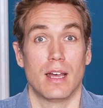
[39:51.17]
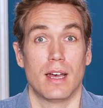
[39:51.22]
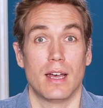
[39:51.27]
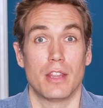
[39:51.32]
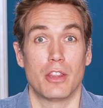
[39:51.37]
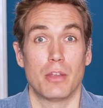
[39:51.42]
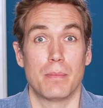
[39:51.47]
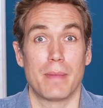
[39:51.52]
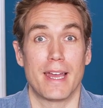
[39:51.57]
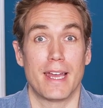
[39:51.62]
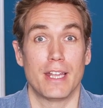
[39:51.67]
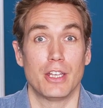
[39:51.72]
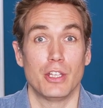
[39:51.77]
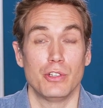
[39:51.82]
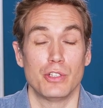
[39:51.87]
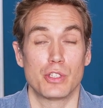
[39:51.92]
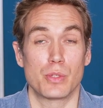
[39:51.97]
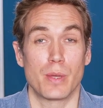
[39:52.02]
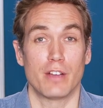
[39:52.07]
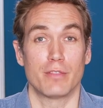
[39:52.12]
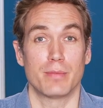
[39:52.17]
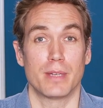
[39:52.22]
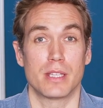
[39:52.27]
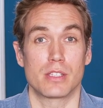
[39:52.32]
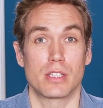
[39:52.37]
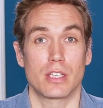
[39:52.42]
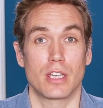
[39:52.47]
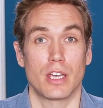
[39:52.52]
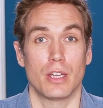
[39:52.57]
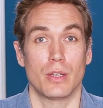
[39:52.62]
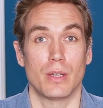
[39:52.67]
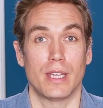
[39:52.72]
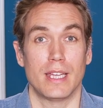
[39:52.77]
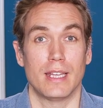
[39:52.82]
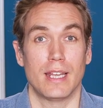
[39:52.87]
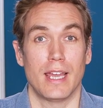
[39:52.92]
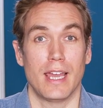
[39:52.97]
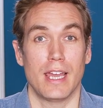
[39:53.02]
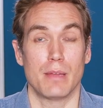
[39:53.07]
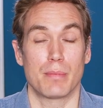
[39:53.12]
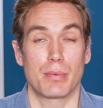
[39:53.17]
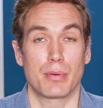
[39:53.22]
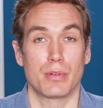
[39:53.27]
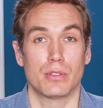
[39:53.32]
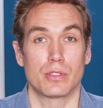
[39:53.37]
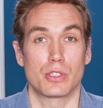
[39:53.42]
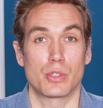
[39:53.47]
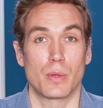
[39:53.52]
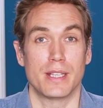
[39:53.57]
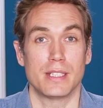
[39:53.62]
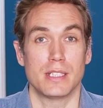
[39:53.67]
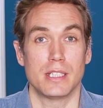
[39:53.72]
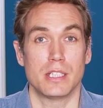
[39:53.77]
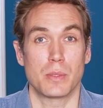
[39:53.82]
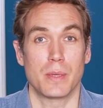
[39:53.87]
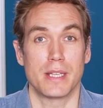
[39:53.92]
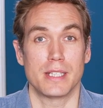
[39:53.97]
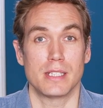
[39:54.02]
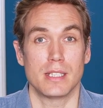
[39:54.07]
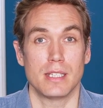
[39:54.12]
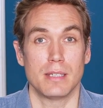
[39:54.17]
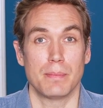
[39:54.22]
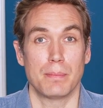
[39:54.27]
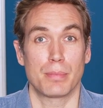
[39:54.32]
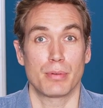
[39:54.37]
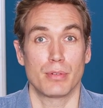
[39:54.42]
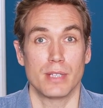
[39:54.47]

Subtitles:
The man who 12 months ago in April 2020